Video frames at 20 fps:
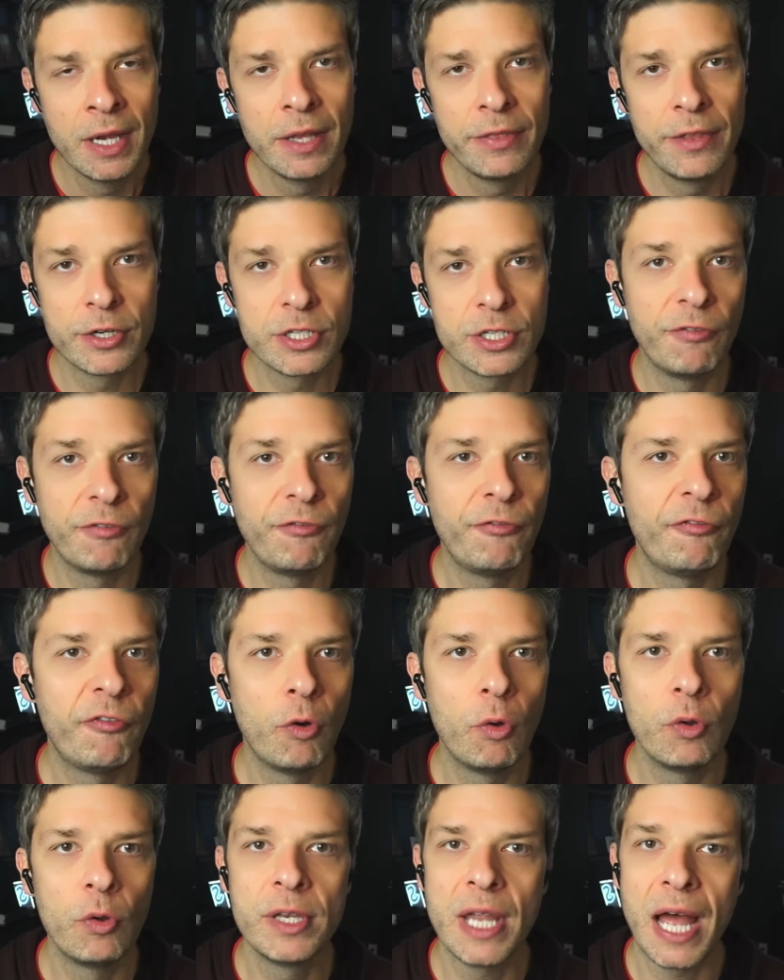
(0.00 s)
There's a
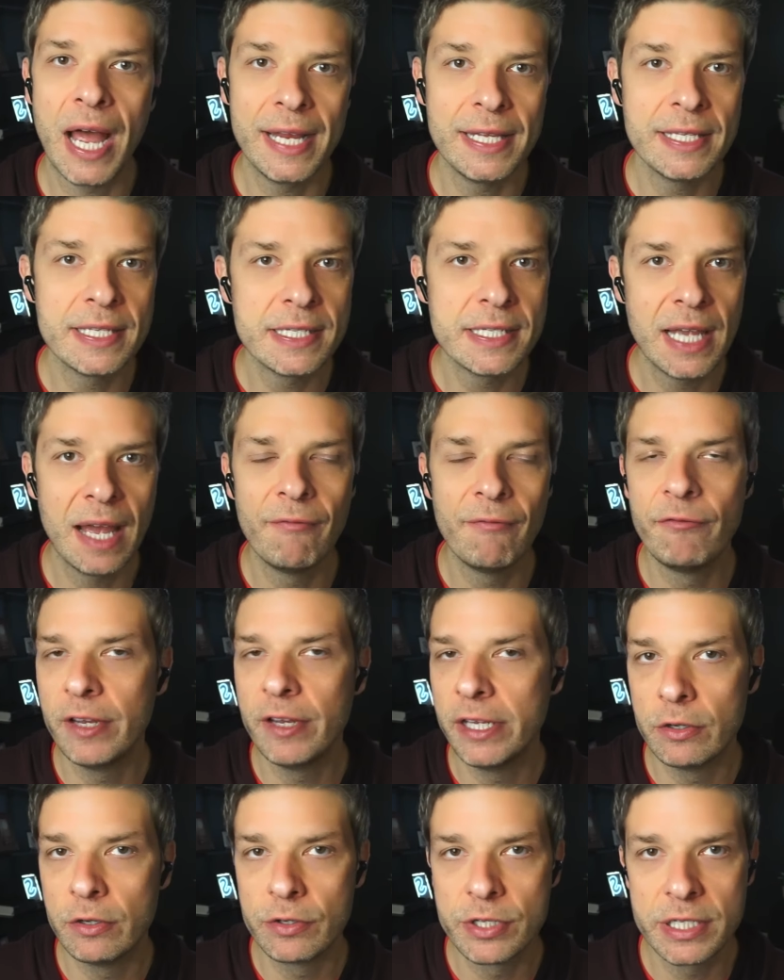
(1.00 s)
full 9-step
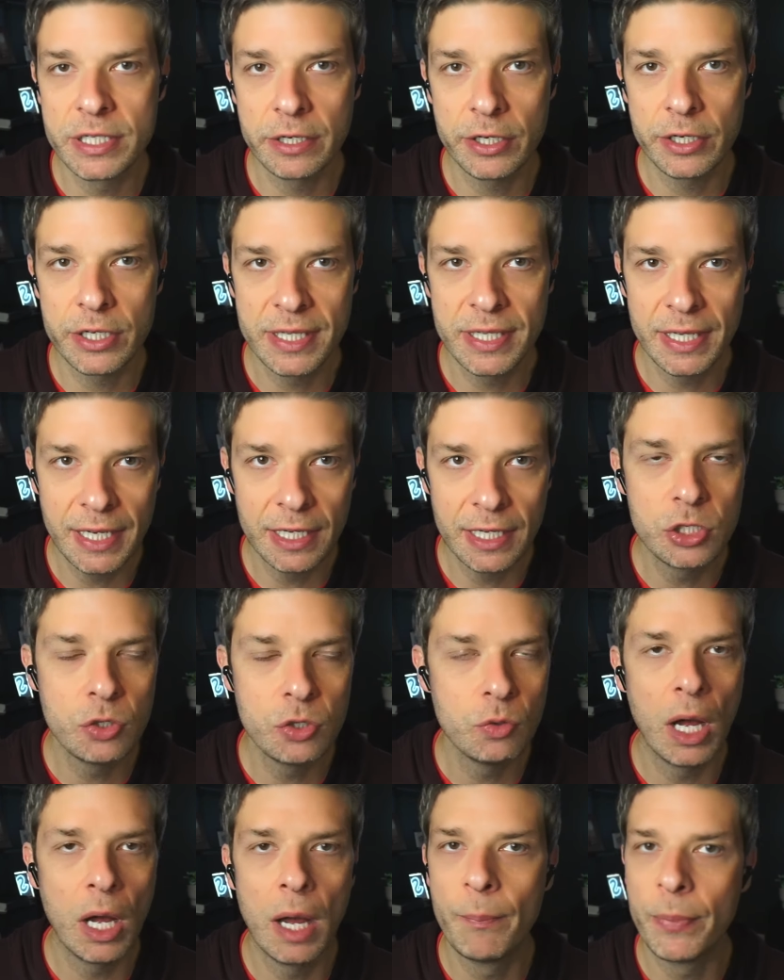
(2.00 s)
video series to get
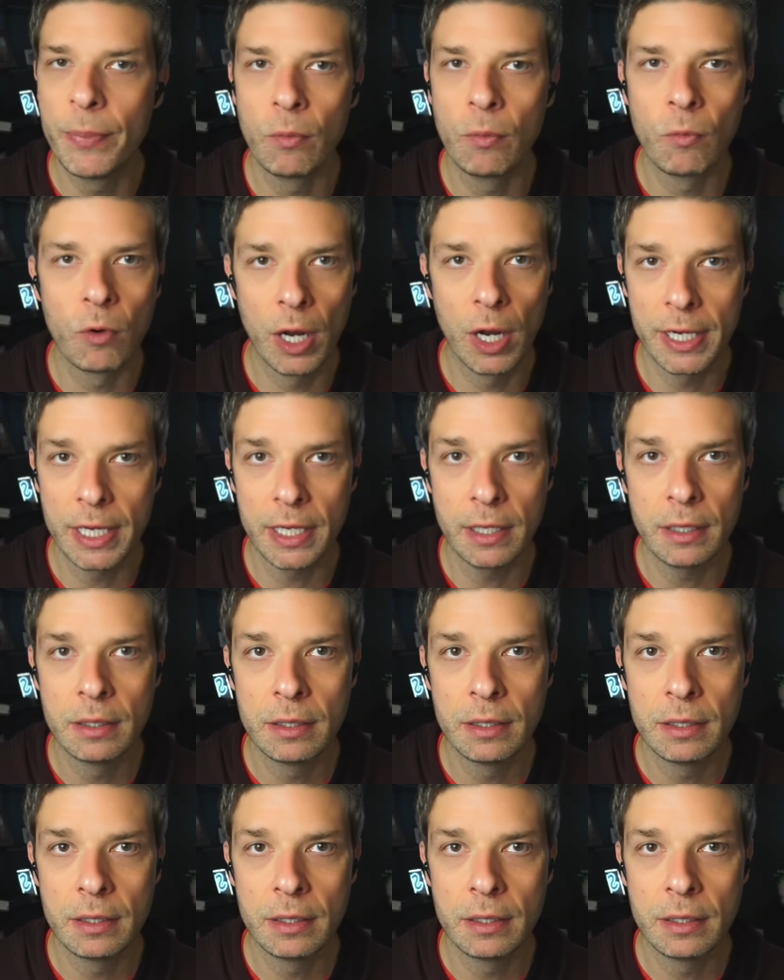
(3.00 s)
you up and running